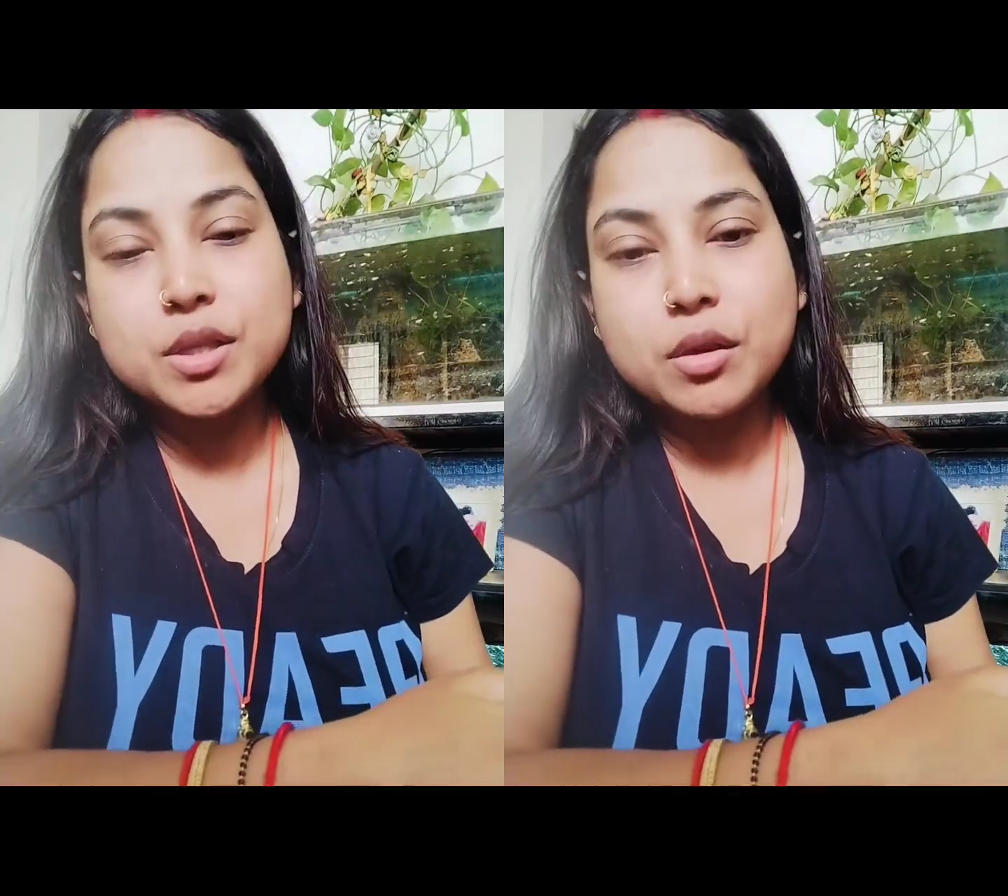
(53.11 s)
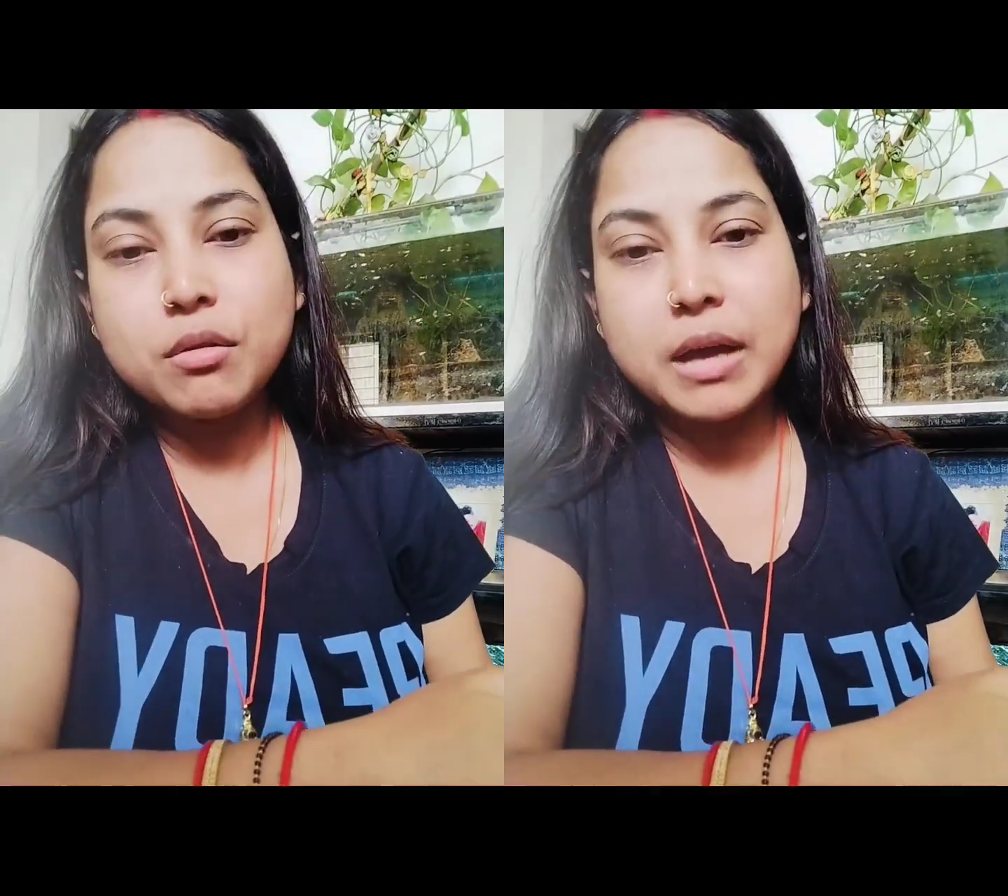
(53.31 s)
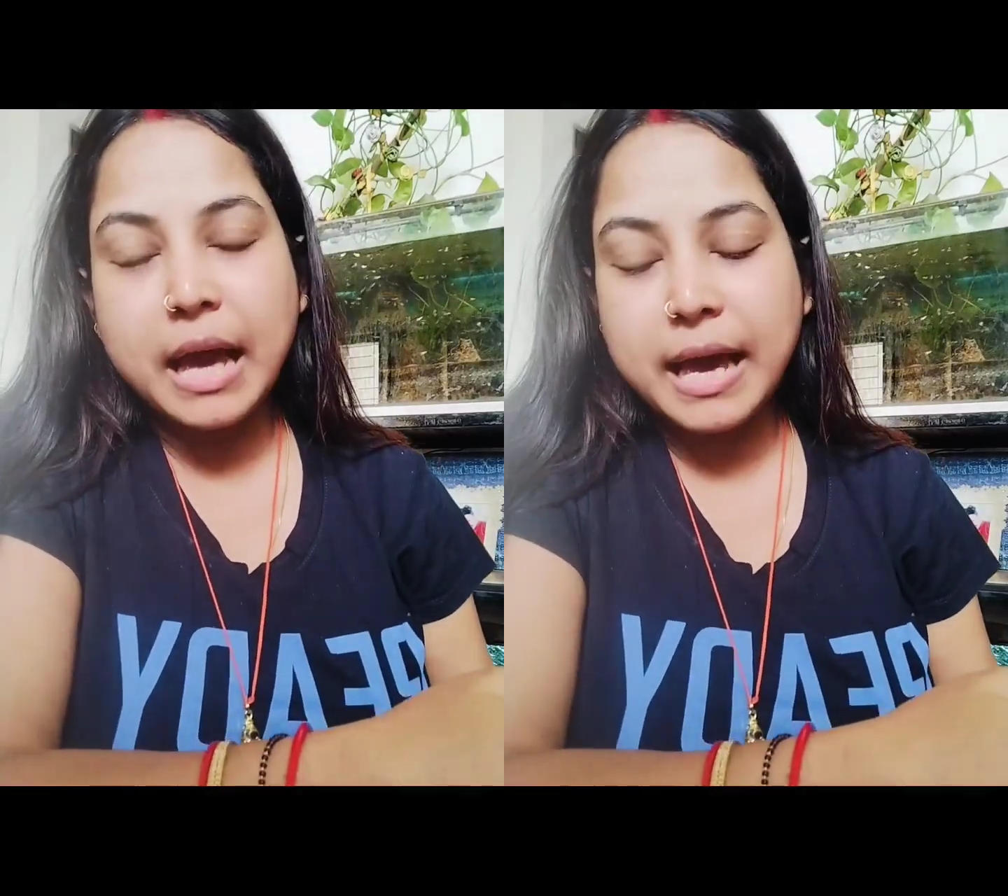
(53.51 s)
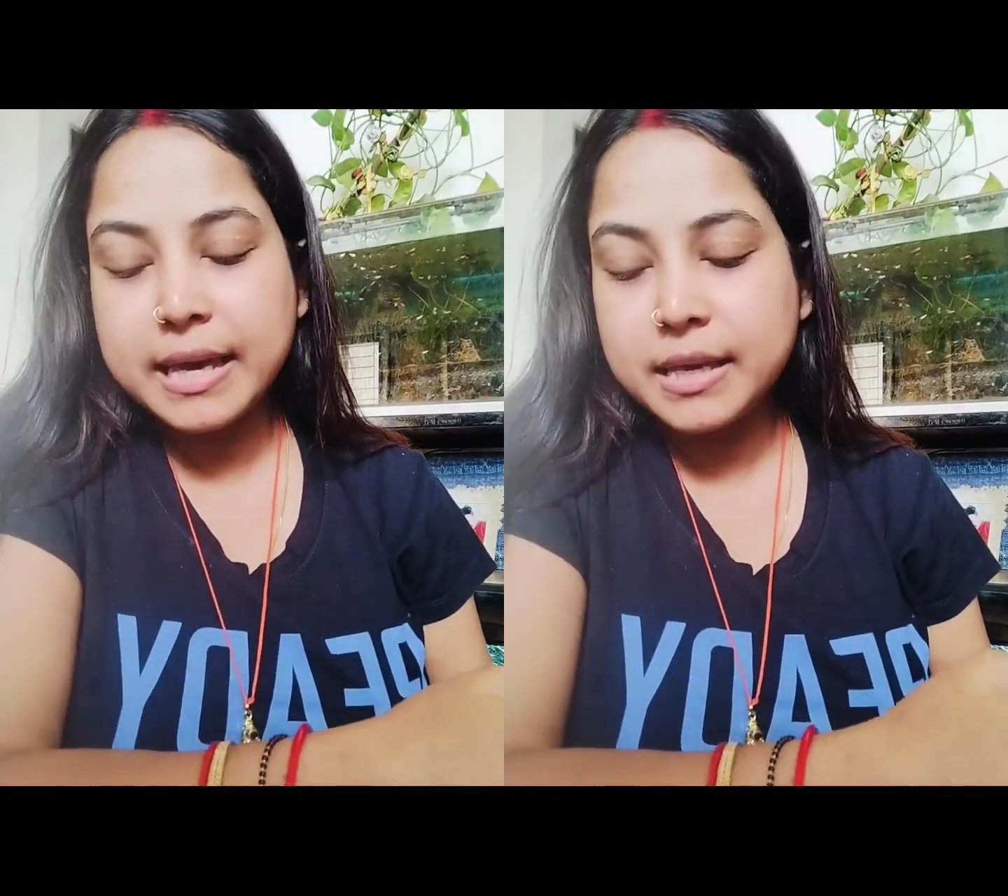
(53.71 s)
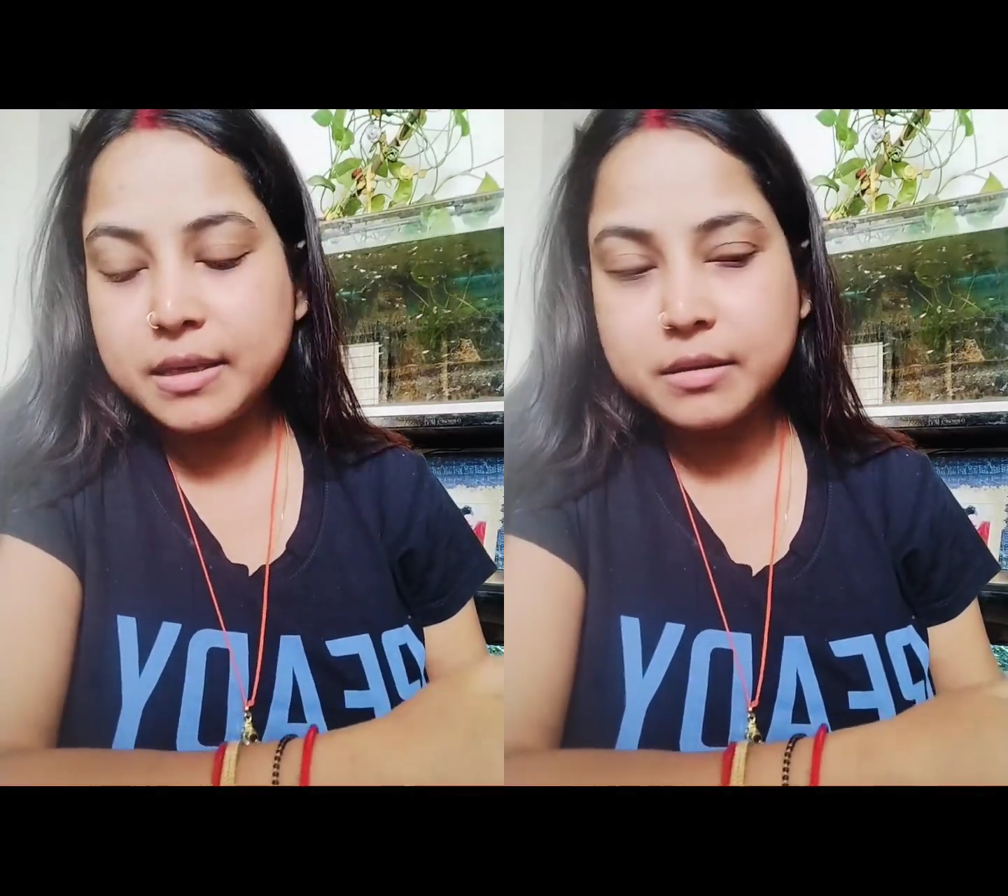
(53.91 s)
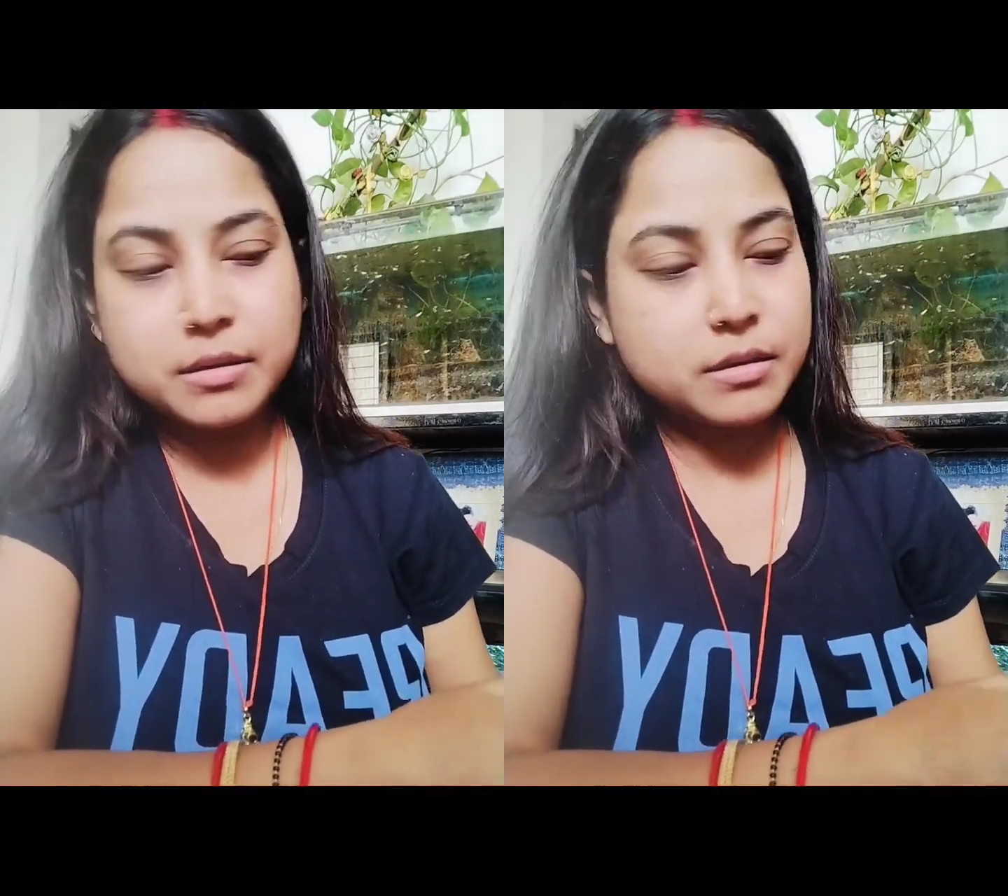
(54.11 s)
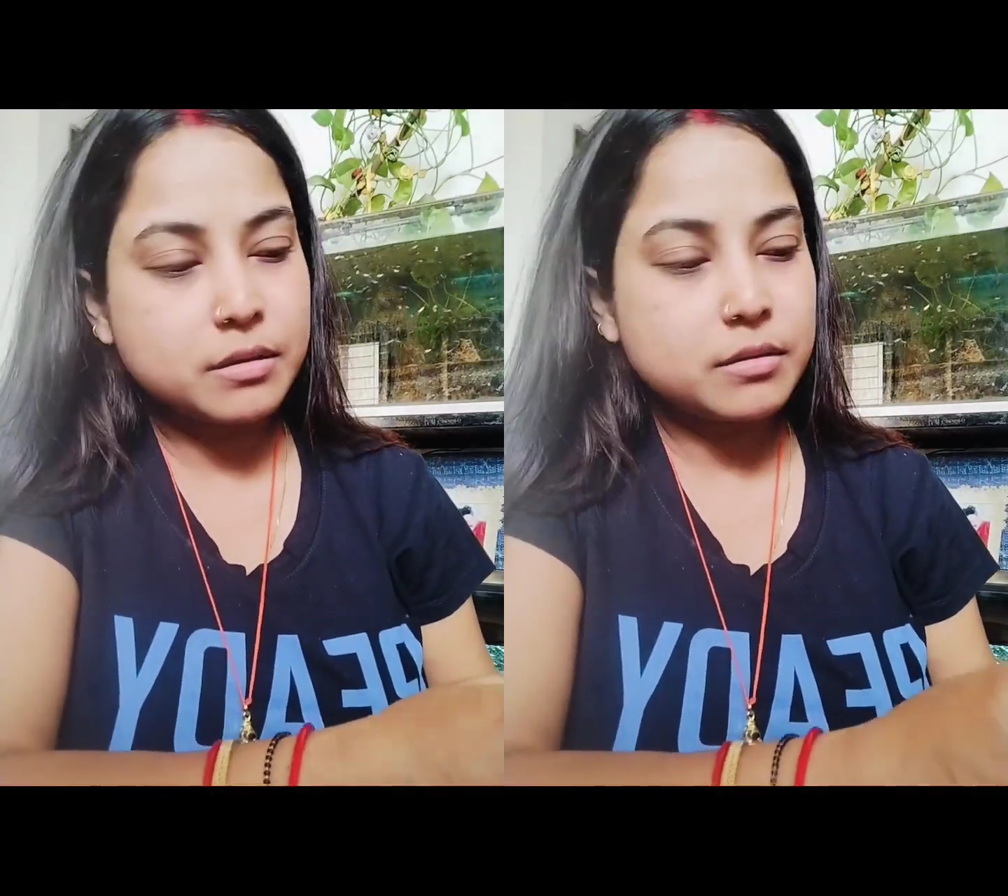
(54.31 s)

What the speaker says: So I